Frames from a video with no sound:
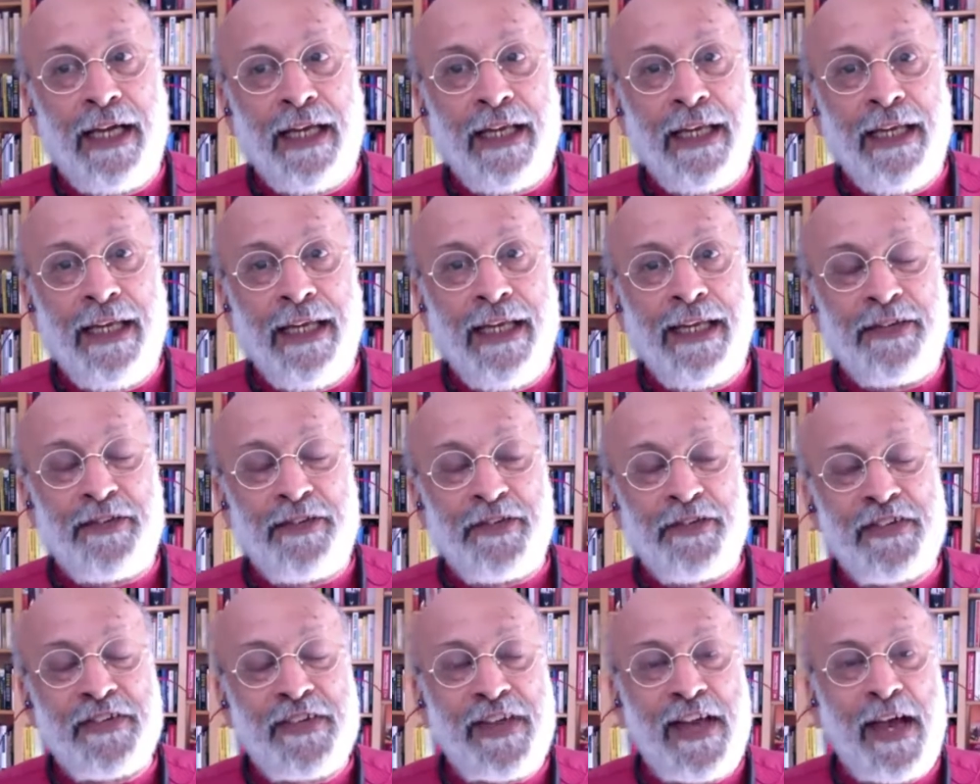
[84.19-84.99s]
he had
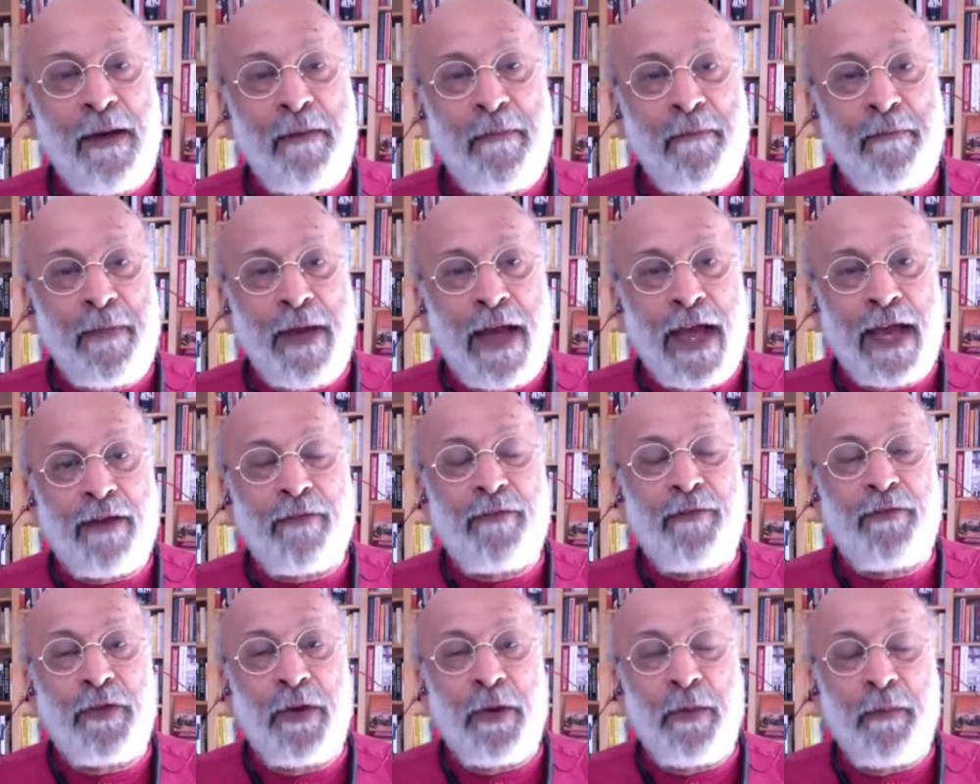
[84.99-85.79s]
just come back
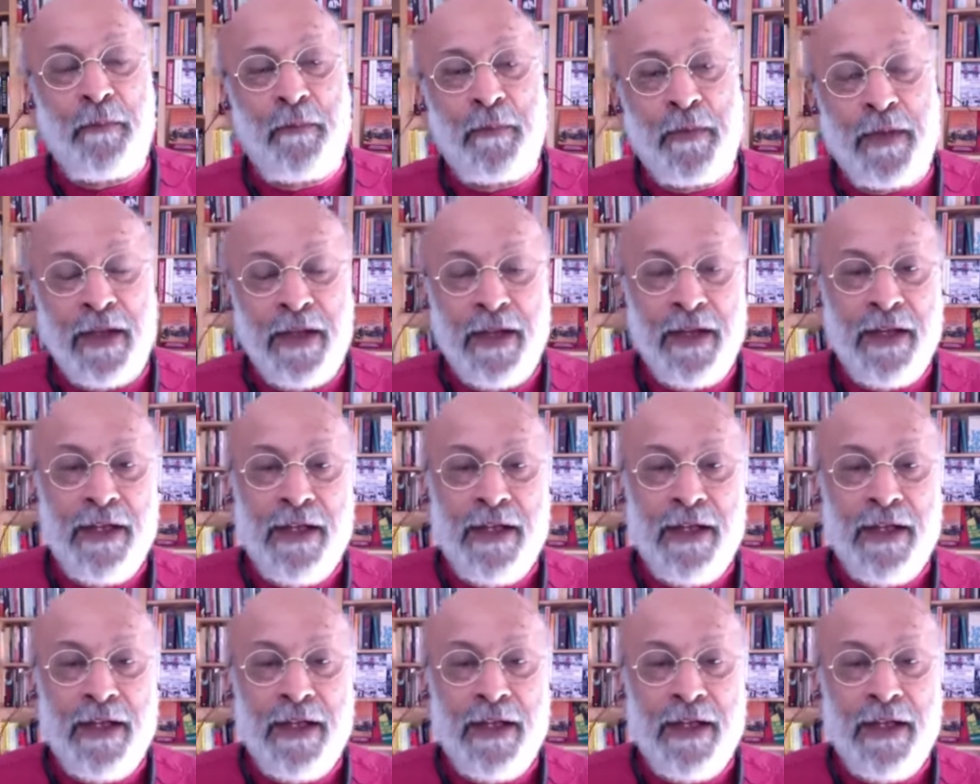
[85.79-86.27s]
from